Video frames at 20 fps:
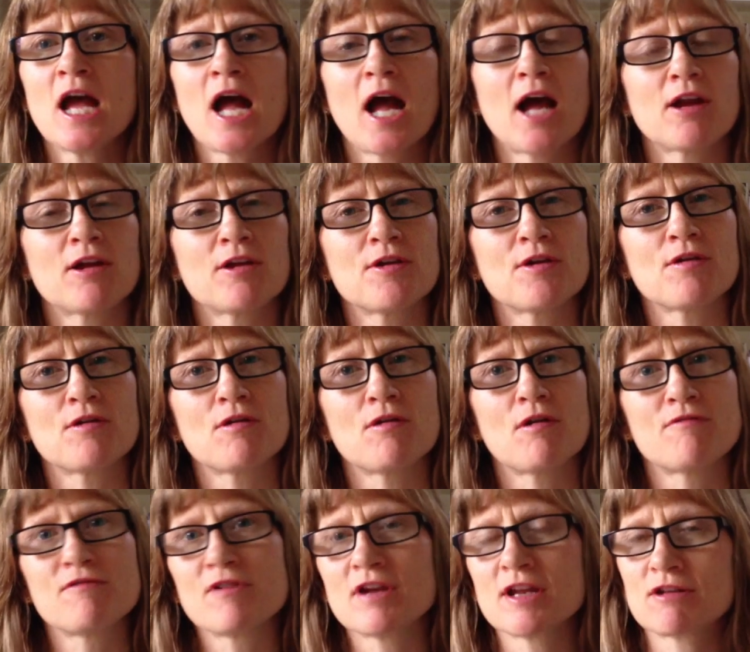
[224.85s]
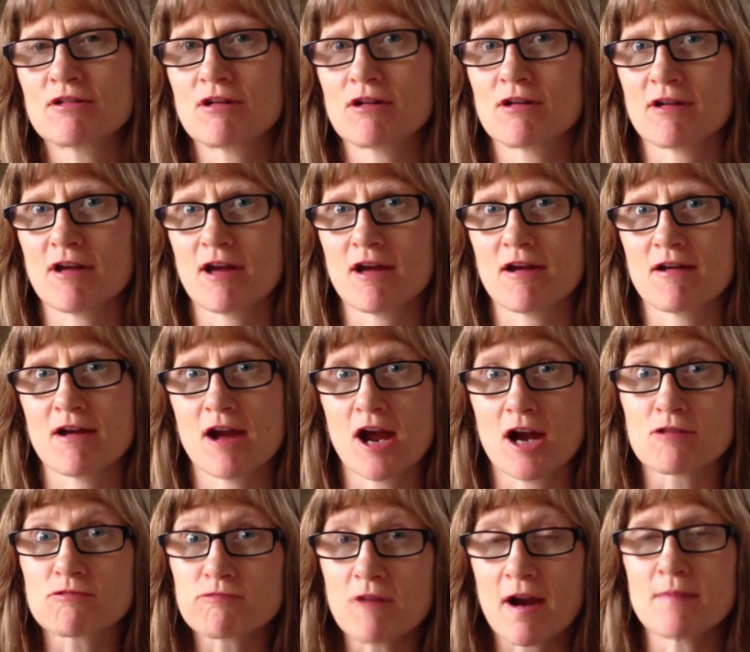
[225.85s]
And I know I've really got a
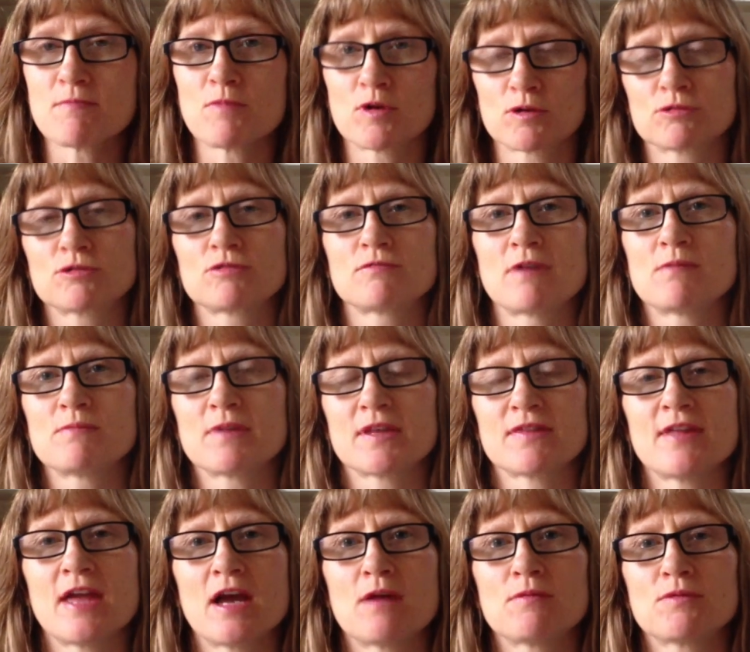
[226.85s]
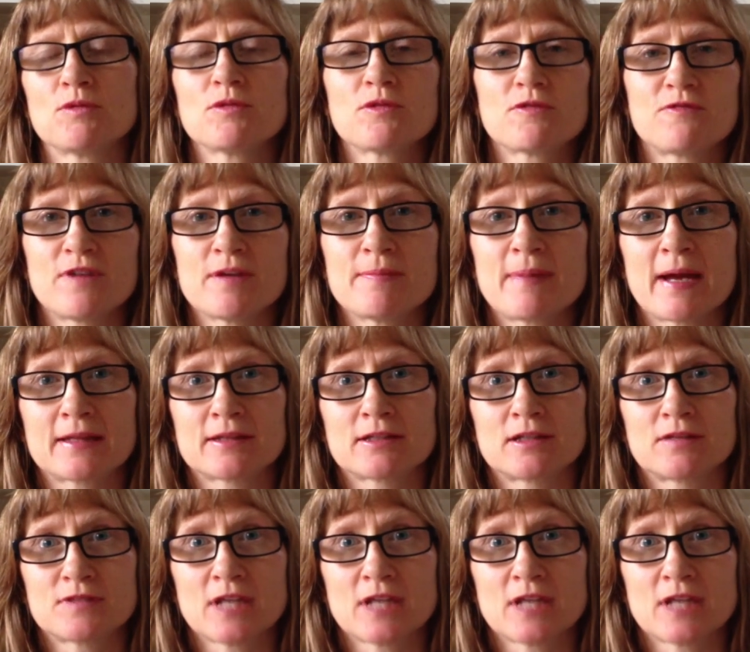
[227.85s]
great model to run with now for the feedback that I've